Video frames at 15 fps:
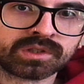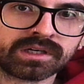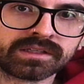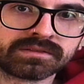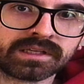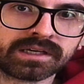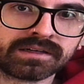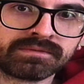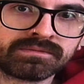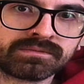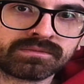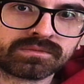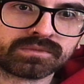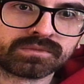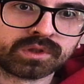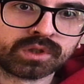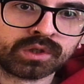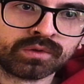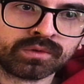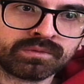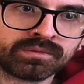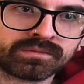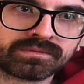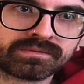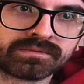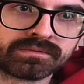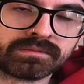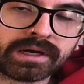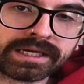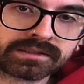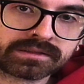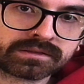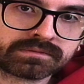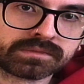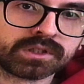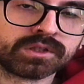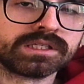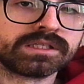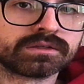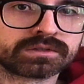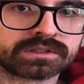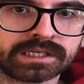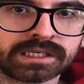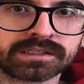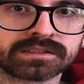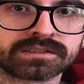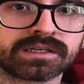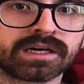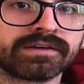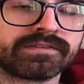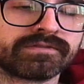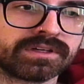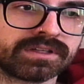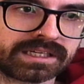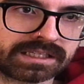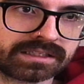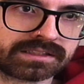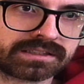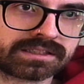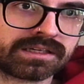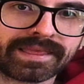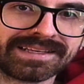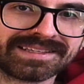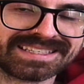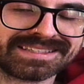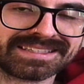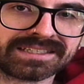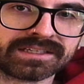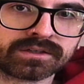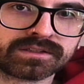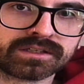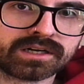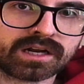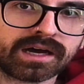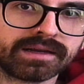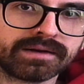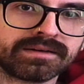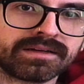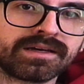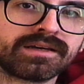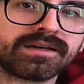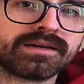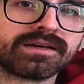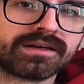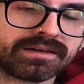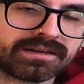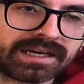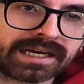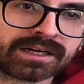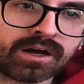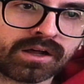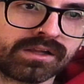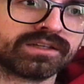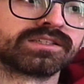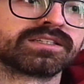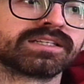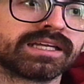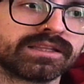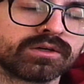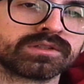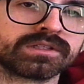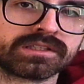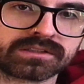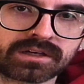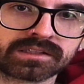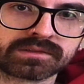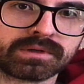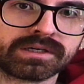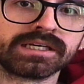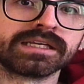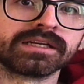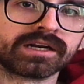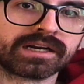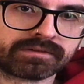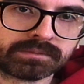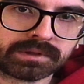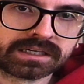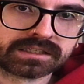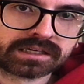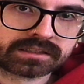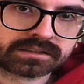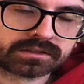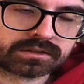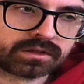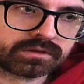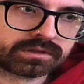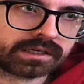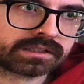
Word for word: not that new, but you need those things. I feel like it's insincere to not acknowledge that those things cost money and not everybody has access to those